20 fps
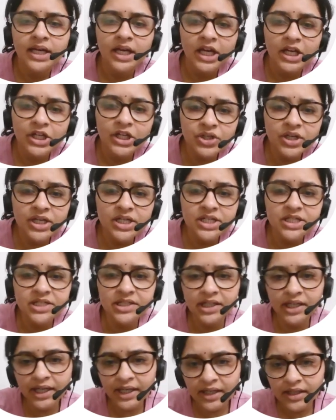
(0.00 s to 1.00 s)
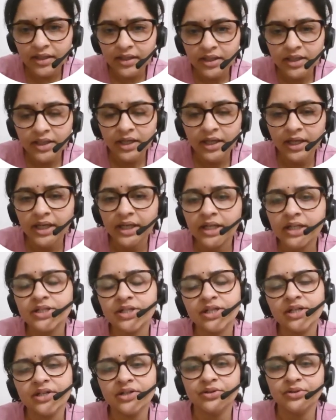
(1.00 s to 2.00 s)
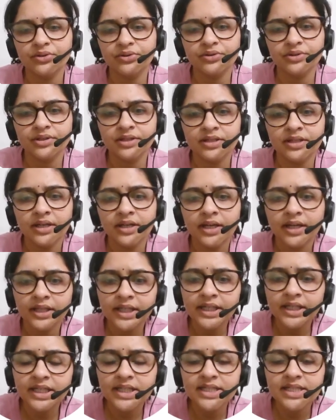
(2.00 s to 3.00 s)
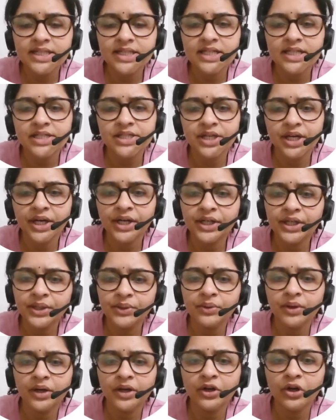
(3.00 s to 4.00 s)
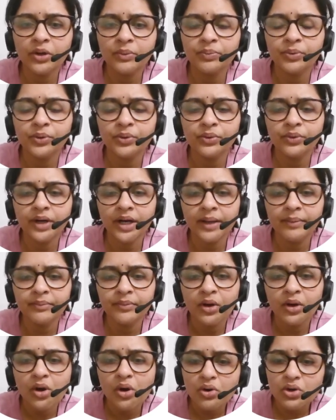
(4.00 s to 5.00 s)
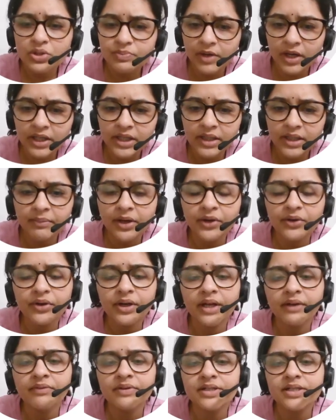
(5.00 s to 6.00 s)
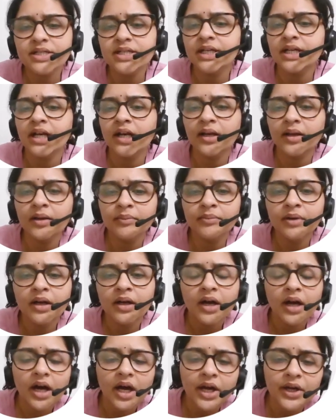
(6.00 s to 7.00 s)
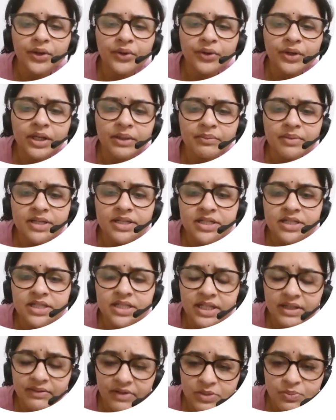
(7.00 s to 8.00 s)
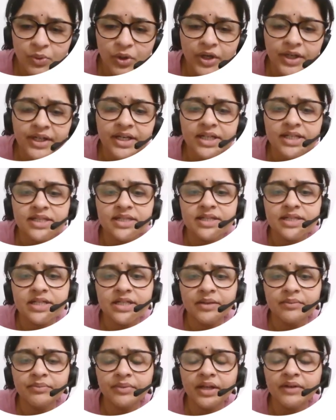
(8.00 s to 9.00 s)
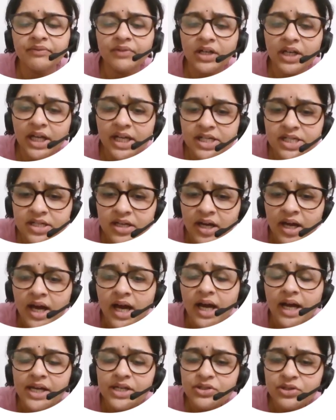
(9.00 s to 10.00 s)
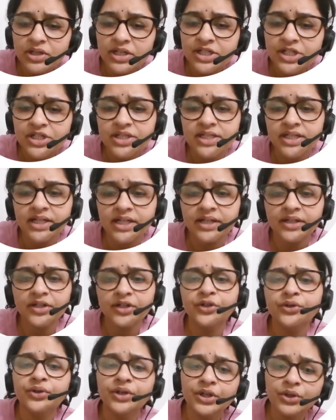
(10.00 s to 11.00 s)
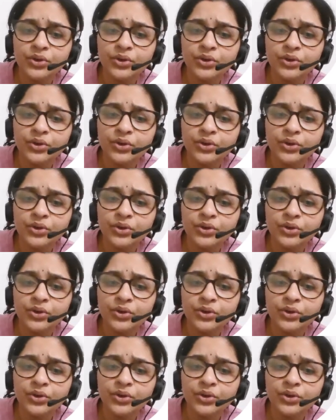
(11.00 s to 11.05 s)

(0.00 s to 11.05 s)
educational and industry resources. Then TCS JNTU ION program, Osmania Biodiversity Club, IoT-based sewage monitoring system, then village isolation center during